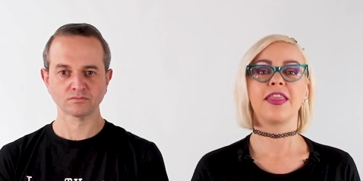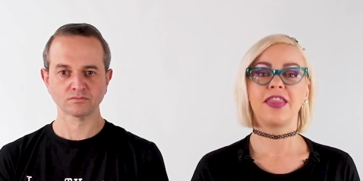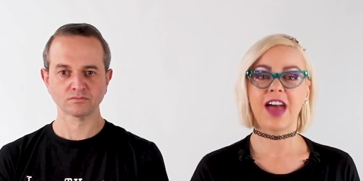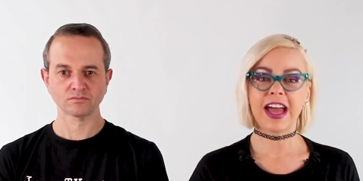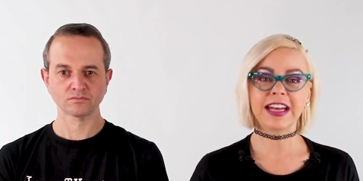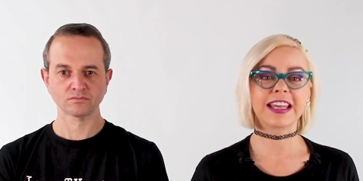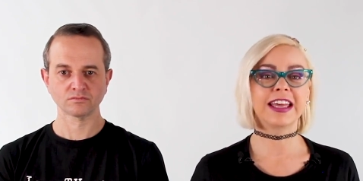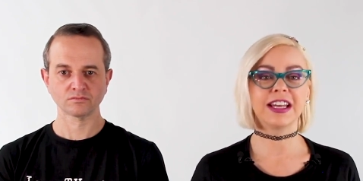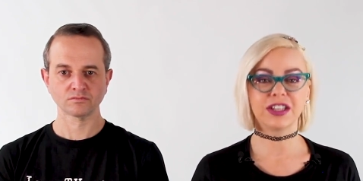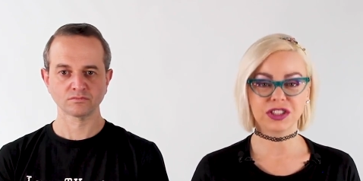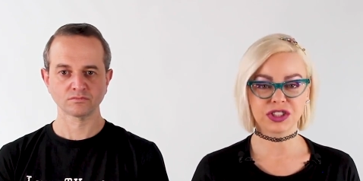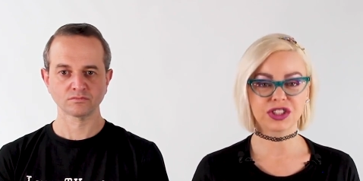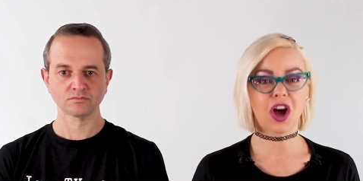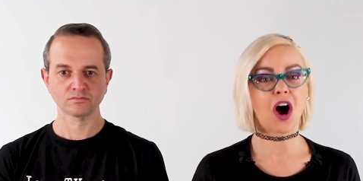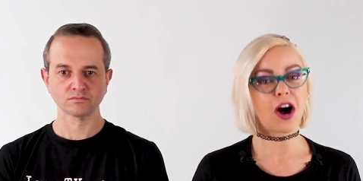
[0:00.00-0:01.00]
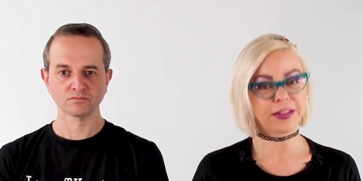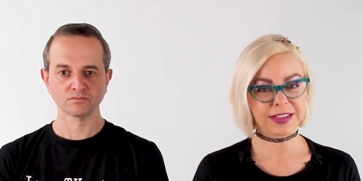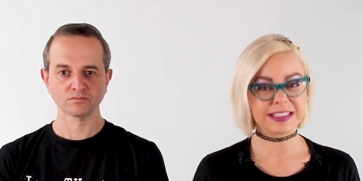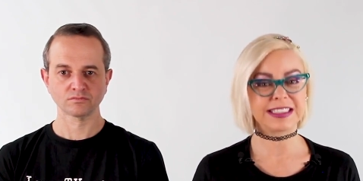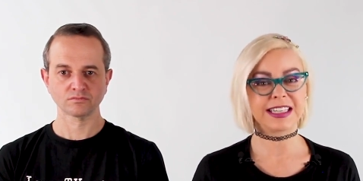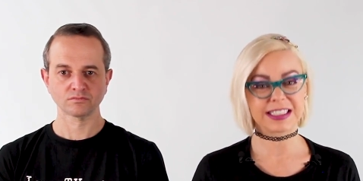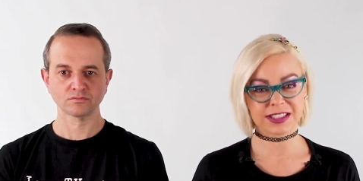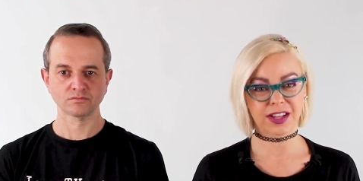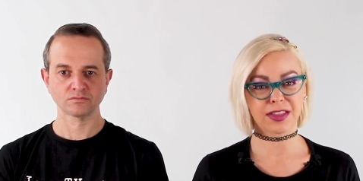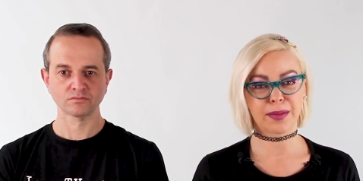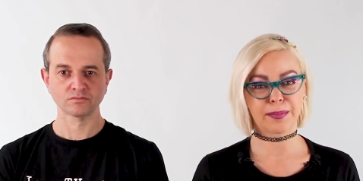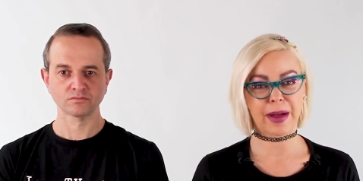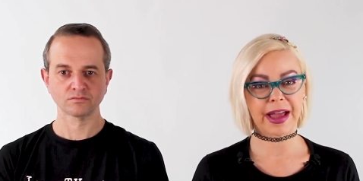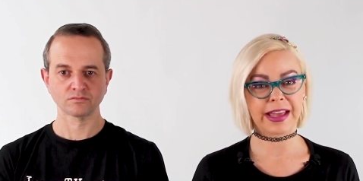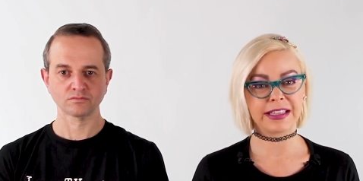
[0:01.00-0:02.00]
Speaker 1: then kills all the ticks on the
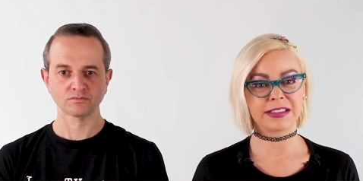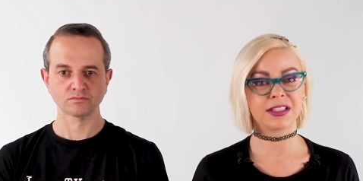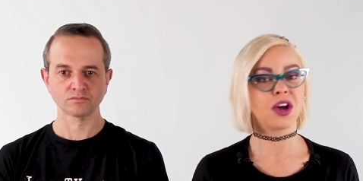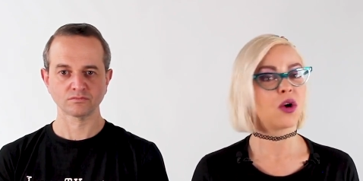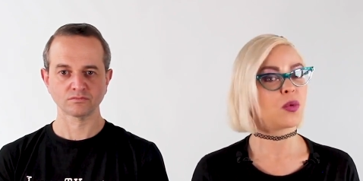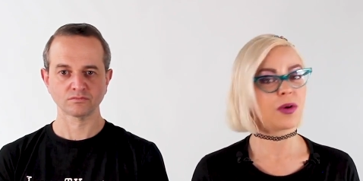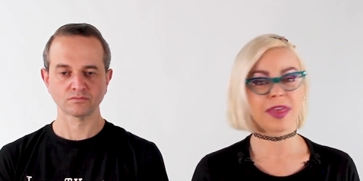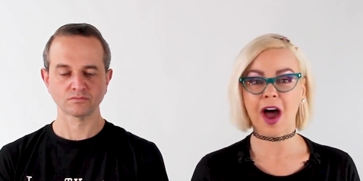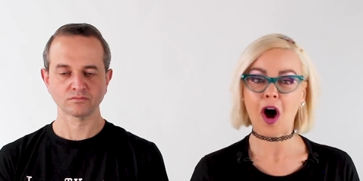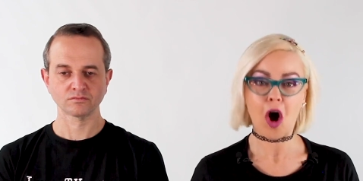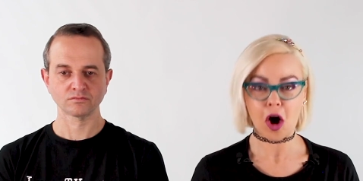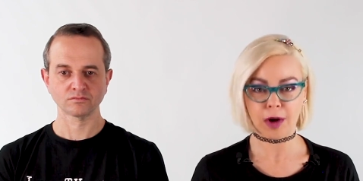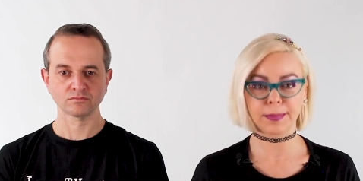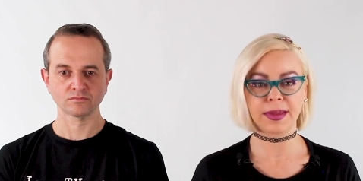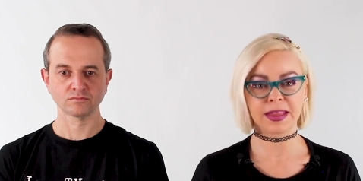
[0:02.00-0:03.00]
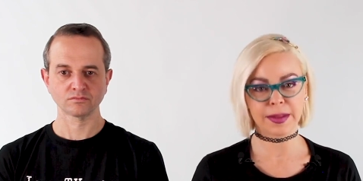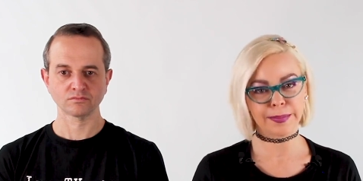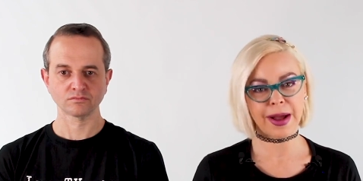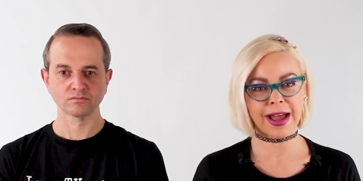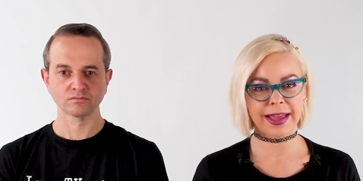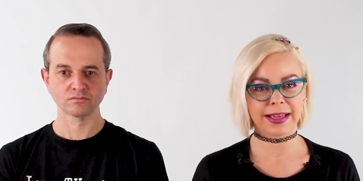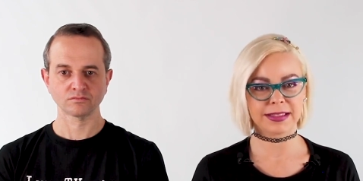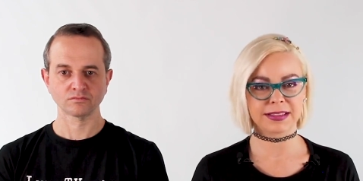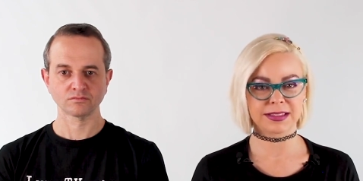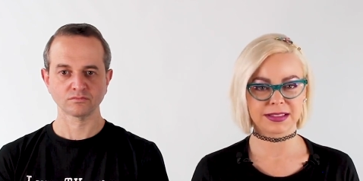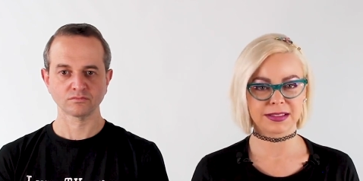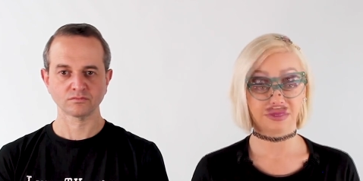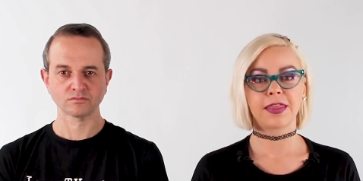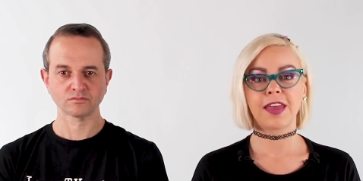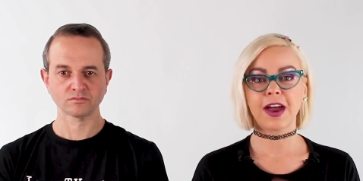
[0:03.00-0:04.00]
mice without harming the
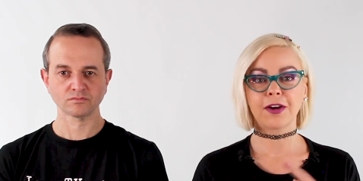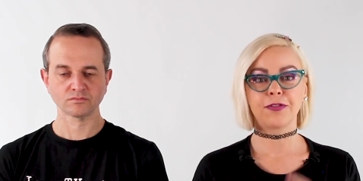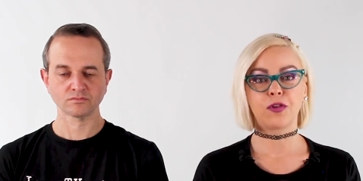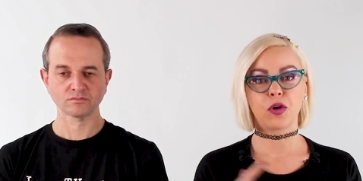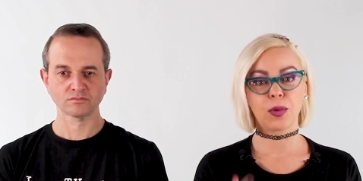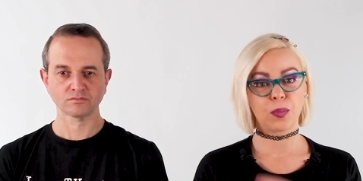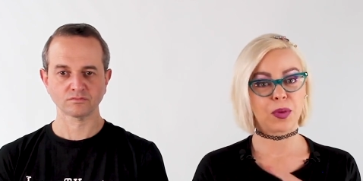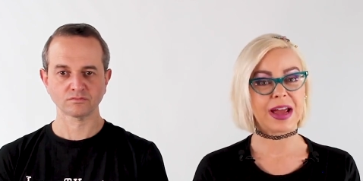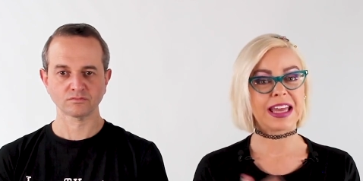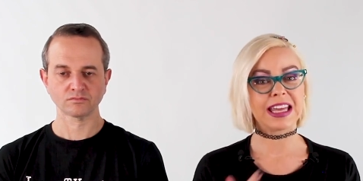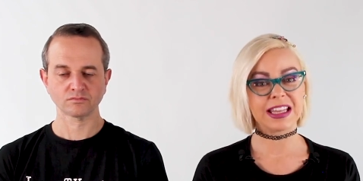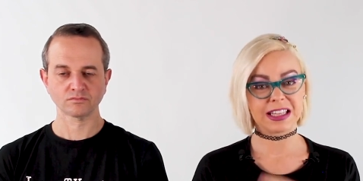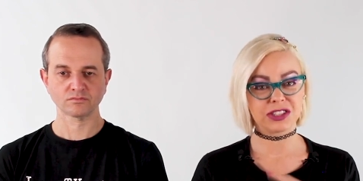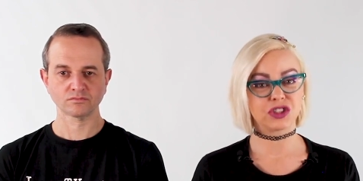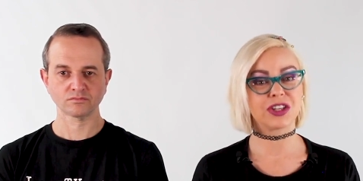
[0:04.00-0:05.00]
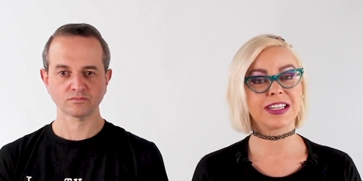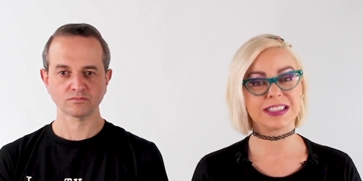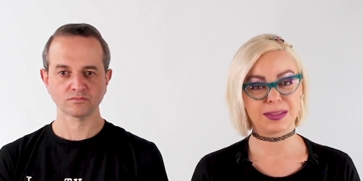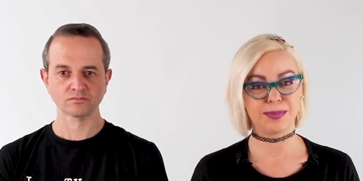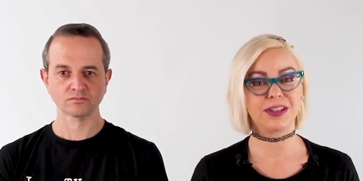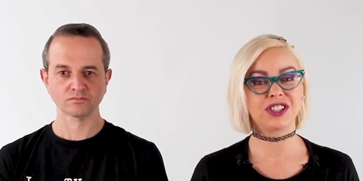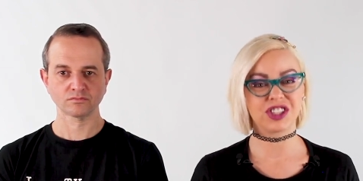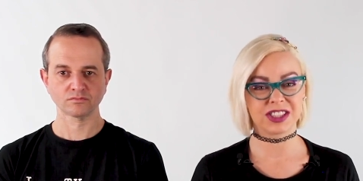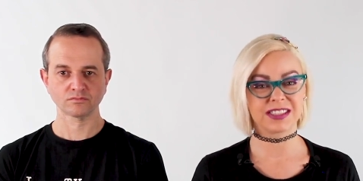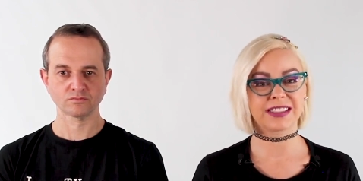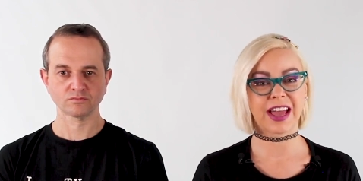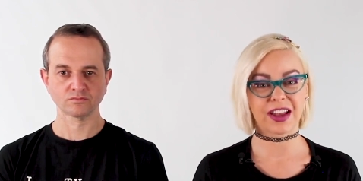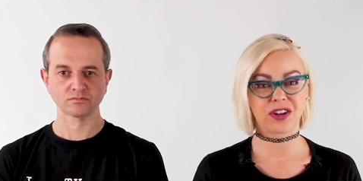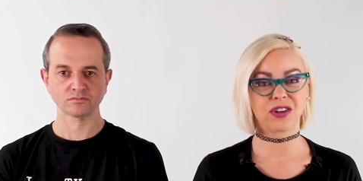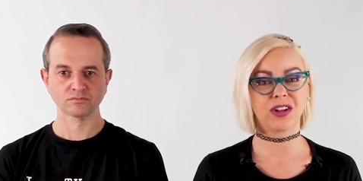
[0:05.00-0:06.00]
mice therefore breaking the transmission
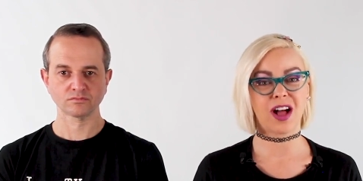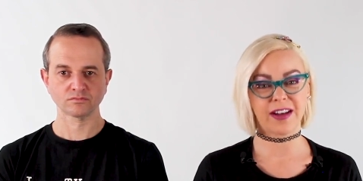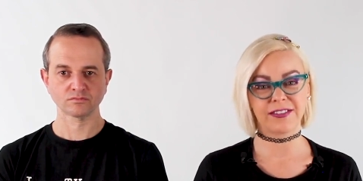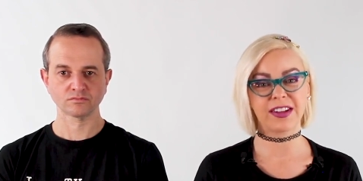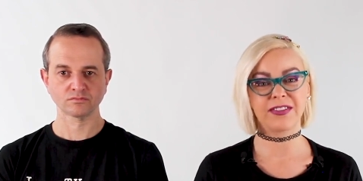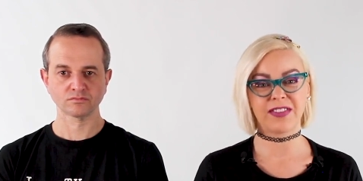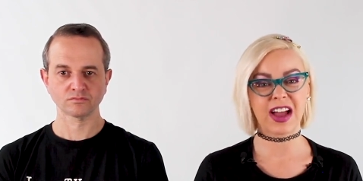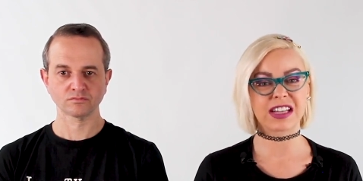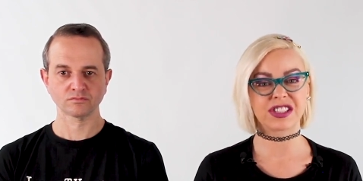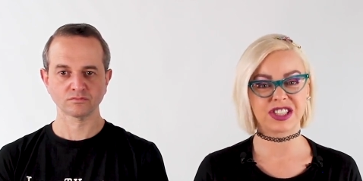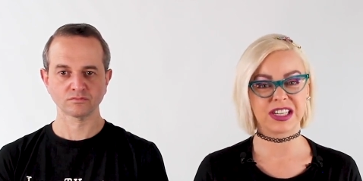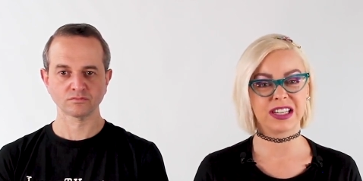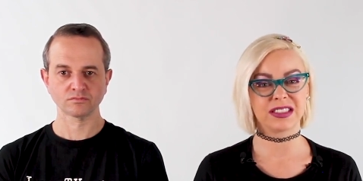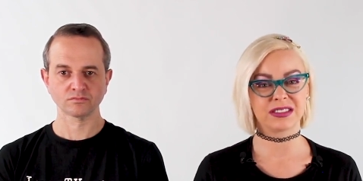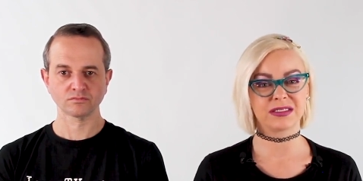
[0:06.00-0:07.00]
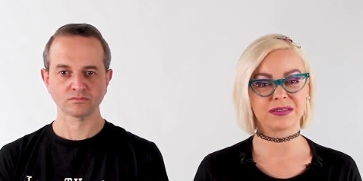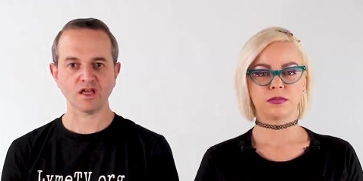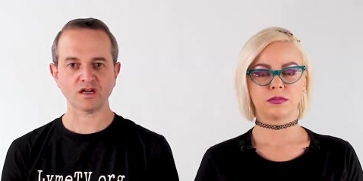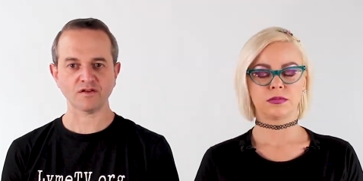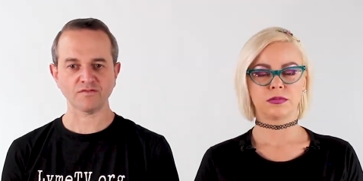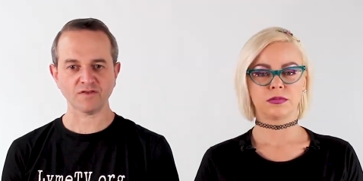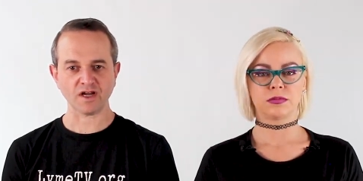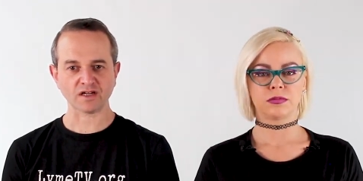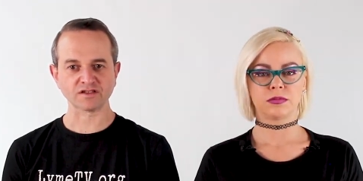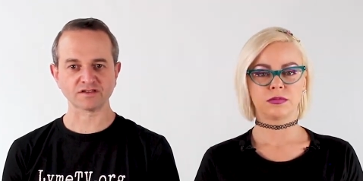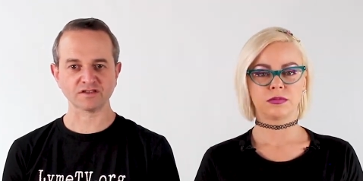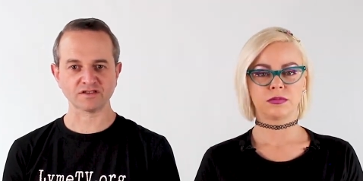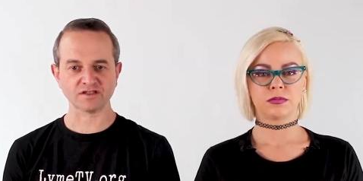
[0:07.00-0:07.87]
cycle of infection.
Speaker 2: It affects